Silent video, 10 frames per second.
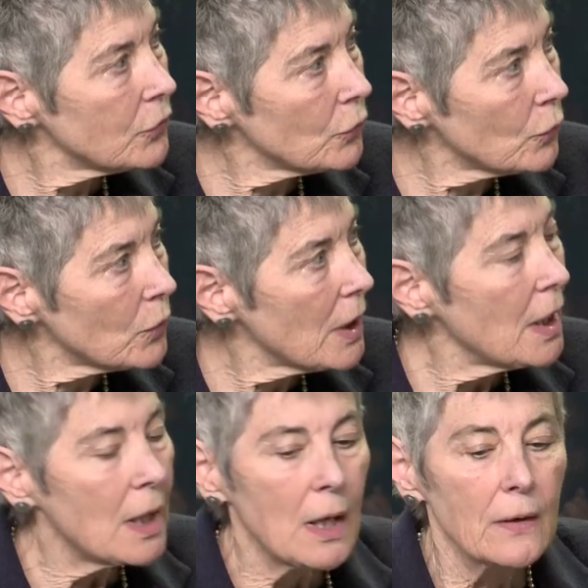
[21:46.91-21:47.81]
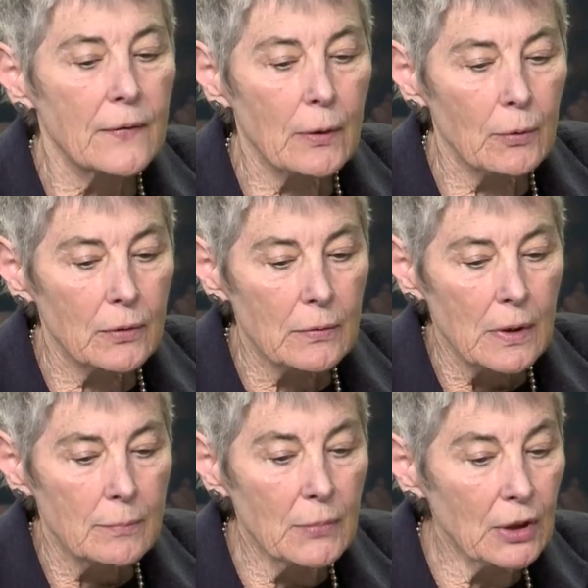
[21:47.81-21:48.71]
II. There were
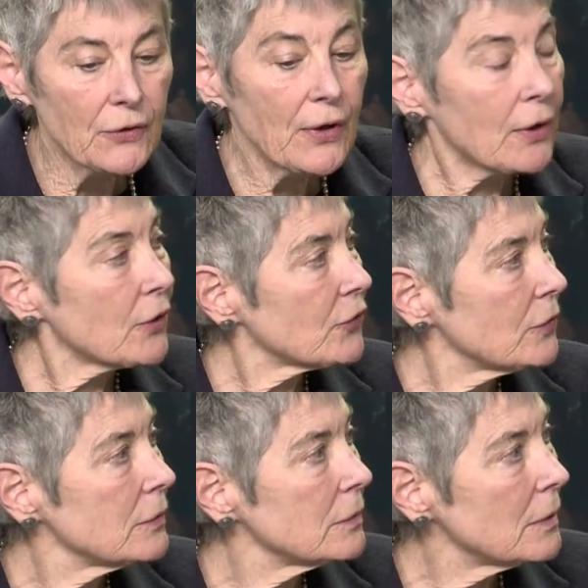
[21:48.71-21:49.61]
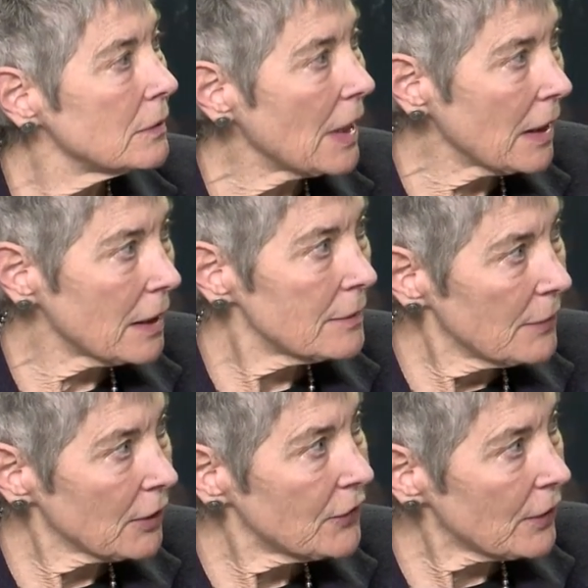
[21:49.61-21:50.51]
militaries, allied
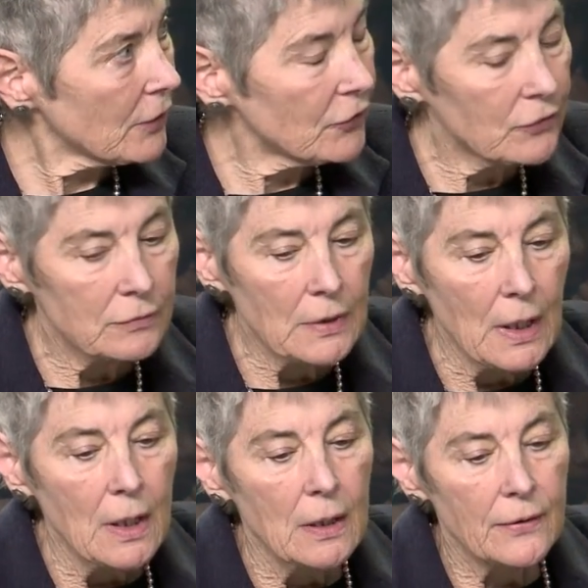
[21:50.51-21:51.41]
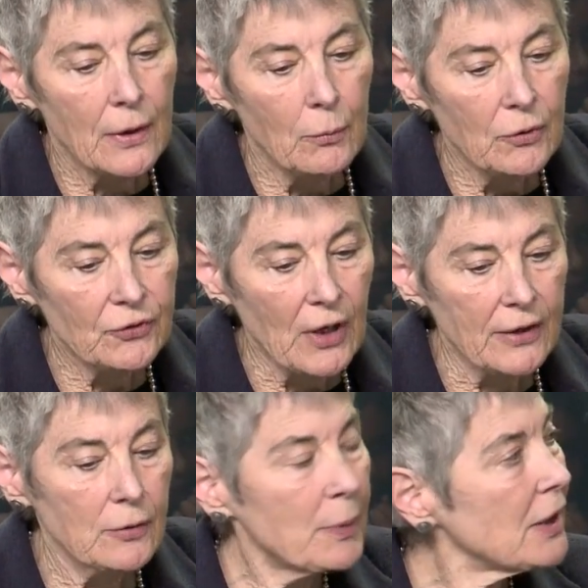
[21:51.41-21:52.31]
militaries. There was an
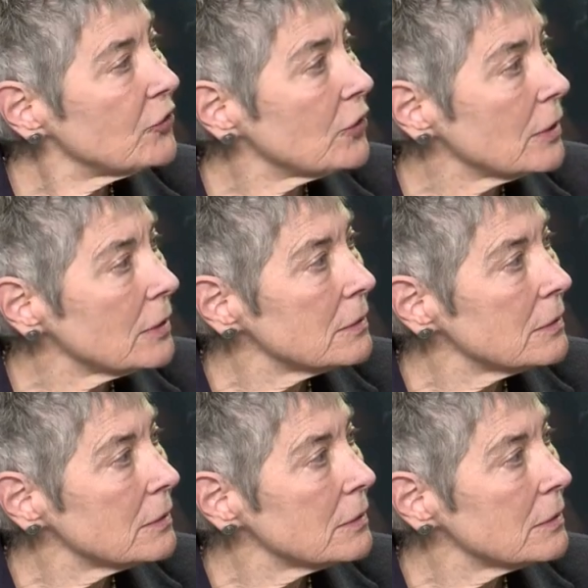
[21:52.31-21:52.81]
occupation.